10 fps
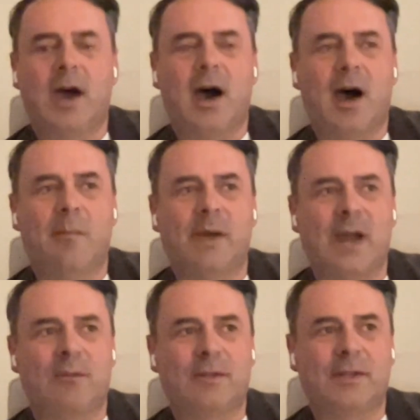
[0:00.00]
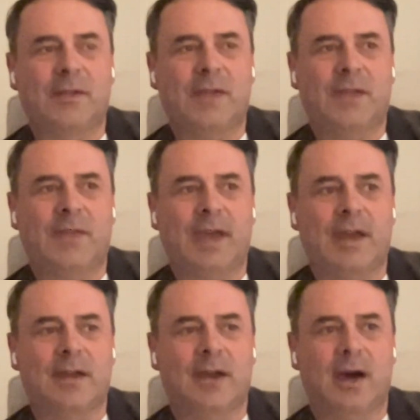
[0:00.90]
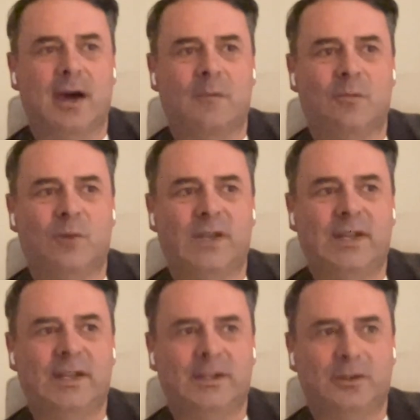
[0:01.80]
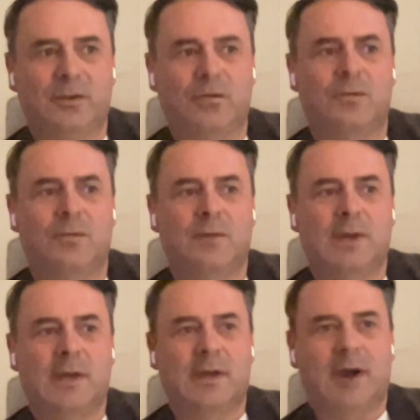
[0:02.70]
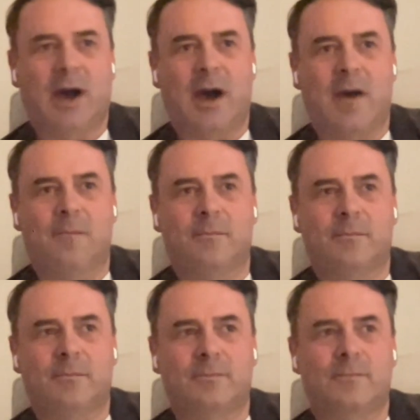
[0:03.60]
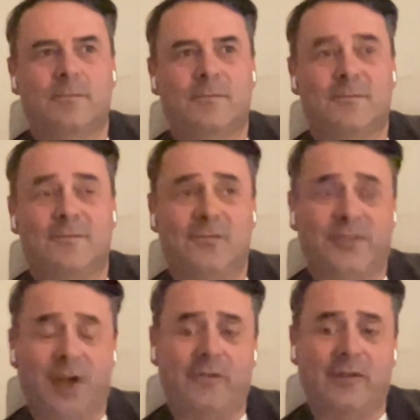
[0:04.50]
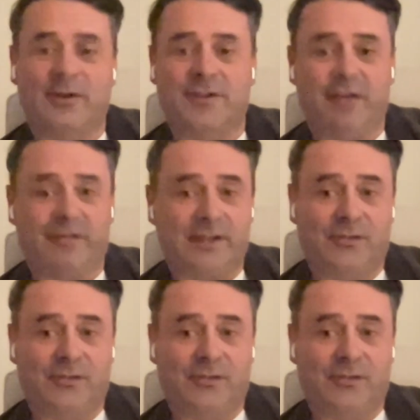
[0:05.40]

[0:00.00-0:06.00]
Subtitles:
But I really think that we need to um, solve it ourselves.